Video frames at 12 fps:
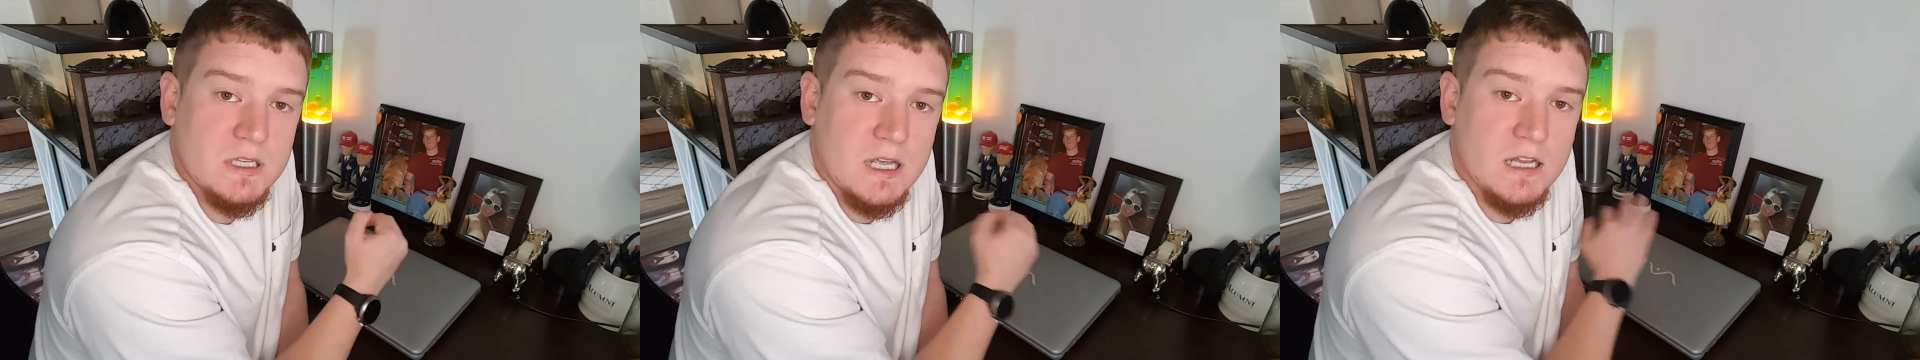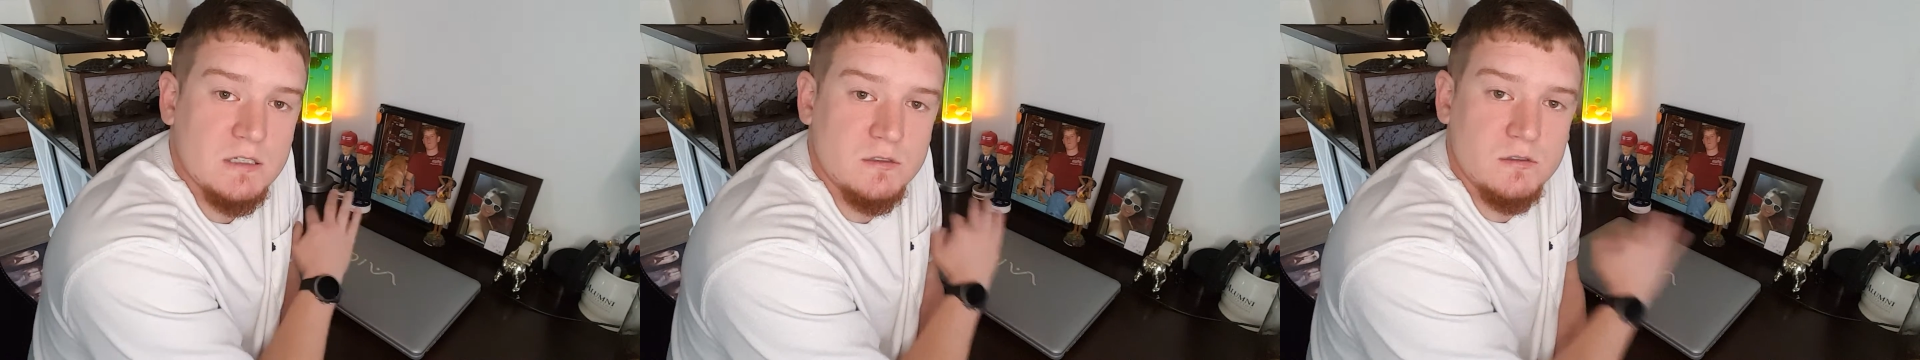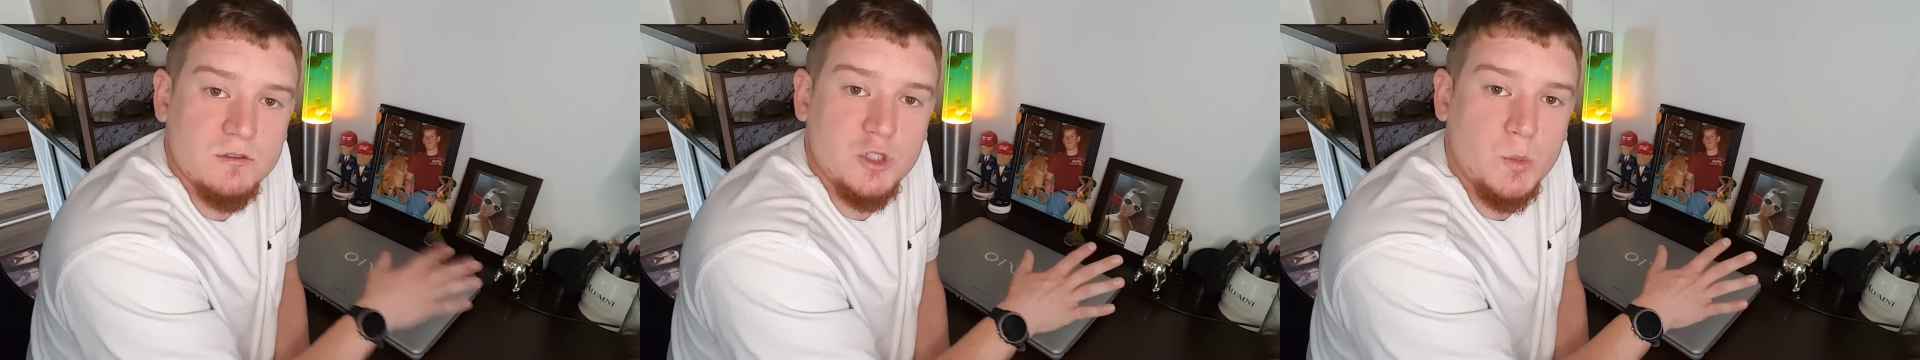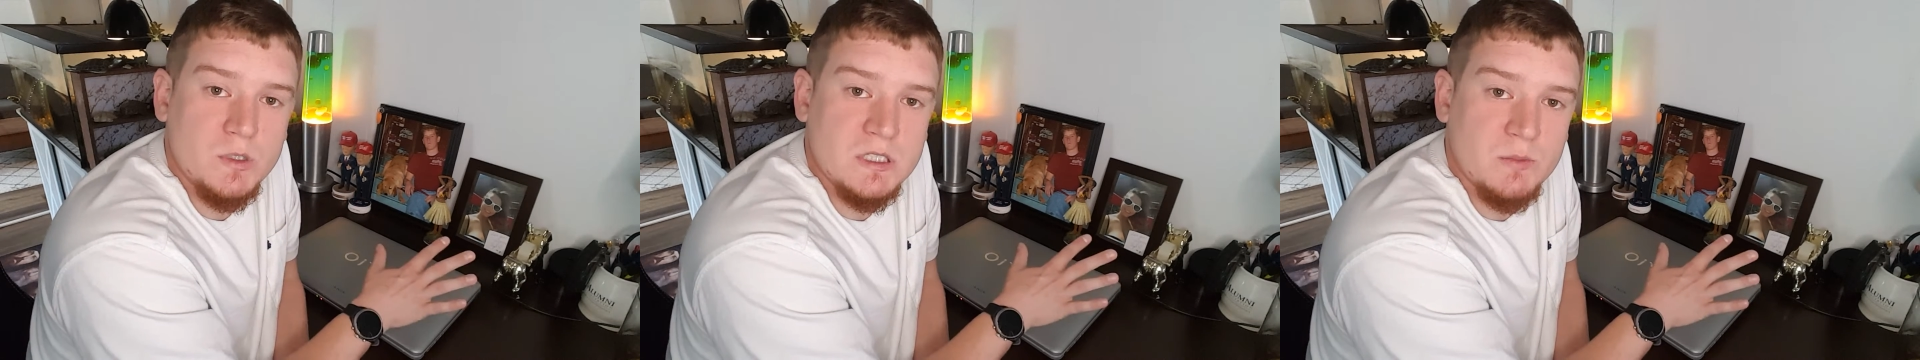and it's
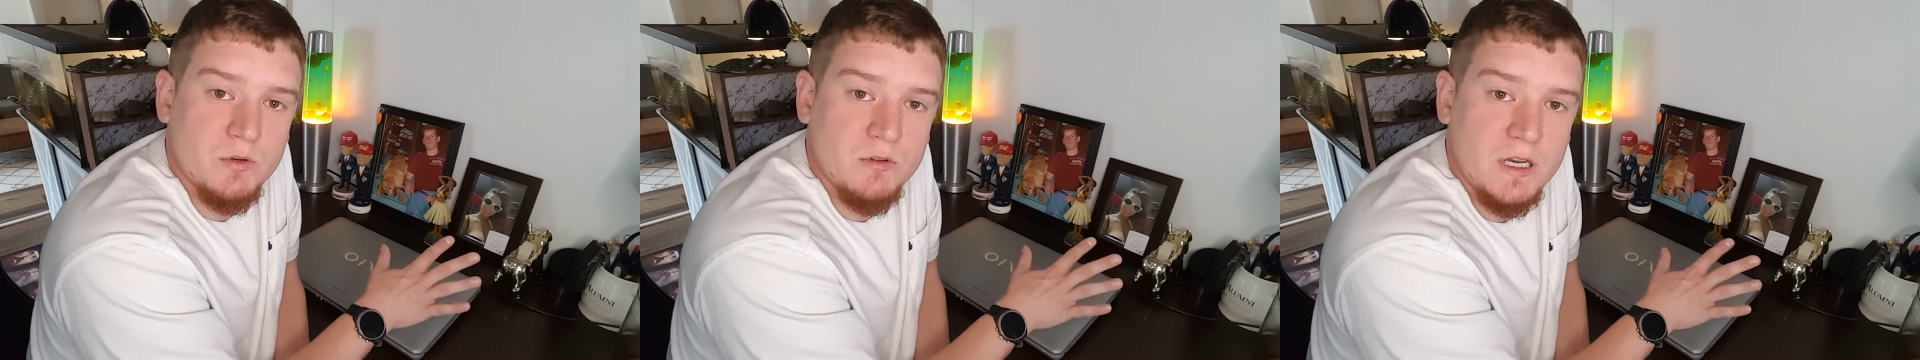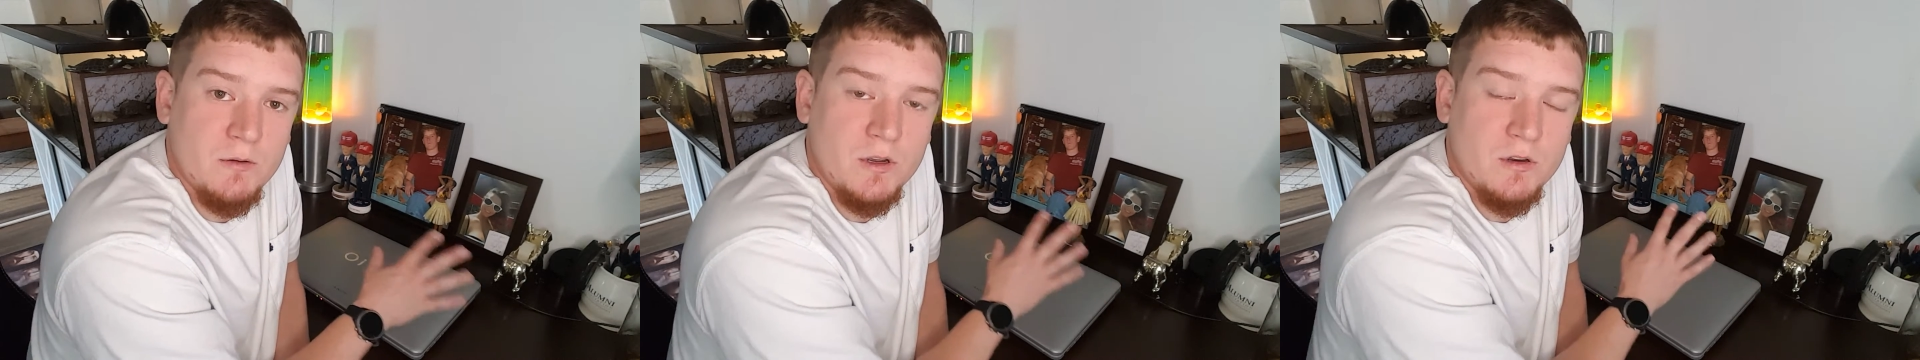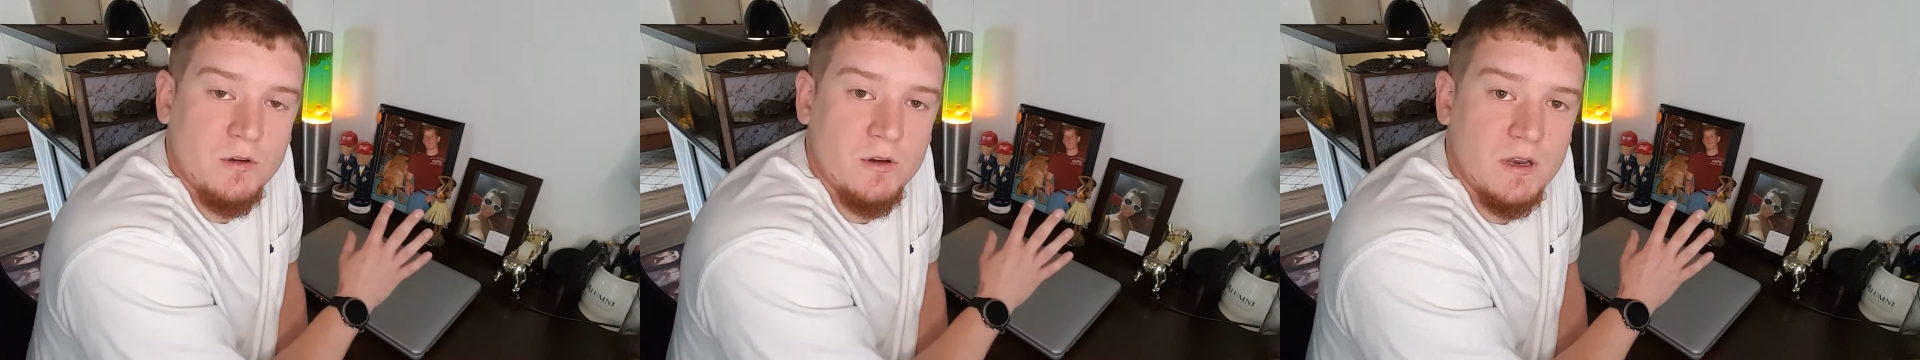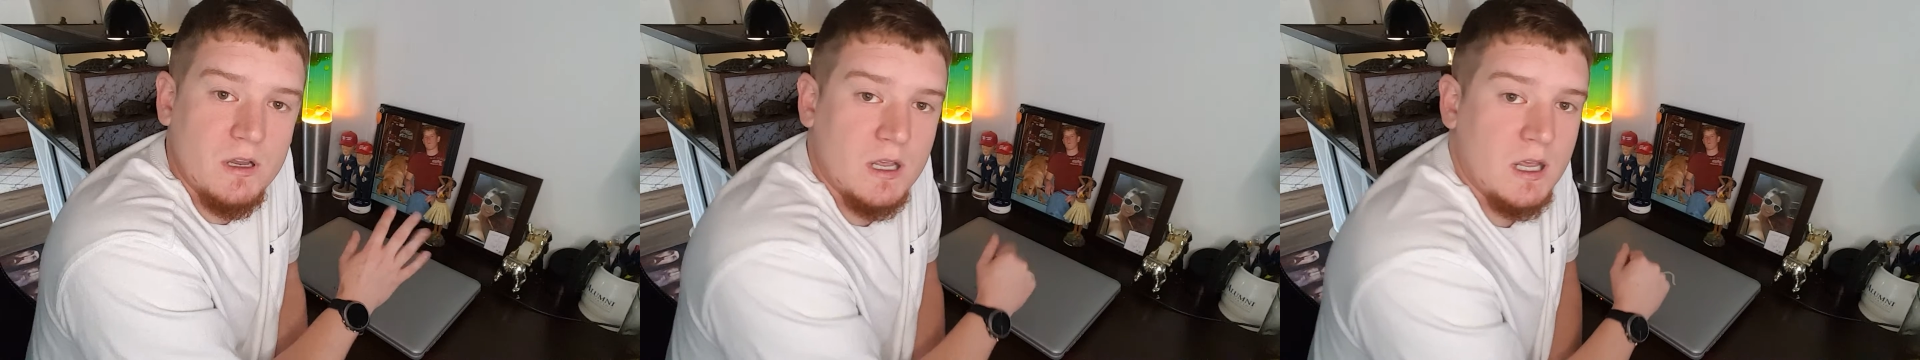super simple. Anyone can do it.